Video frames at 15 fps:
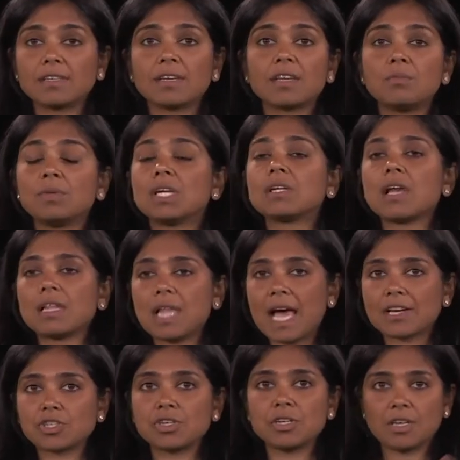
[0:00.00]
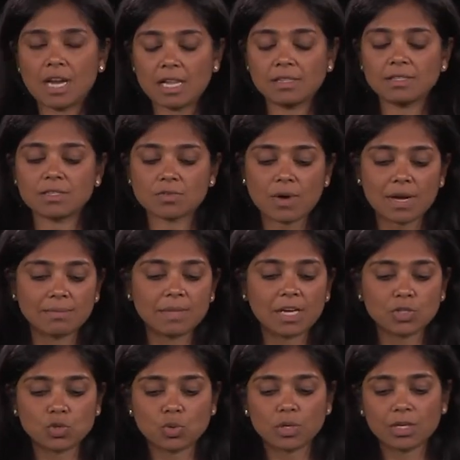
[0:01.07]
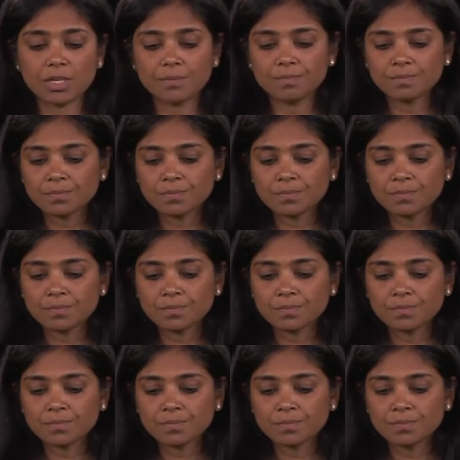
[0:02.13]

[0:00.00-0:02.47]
It can be a null action, and I'll describe that shortly.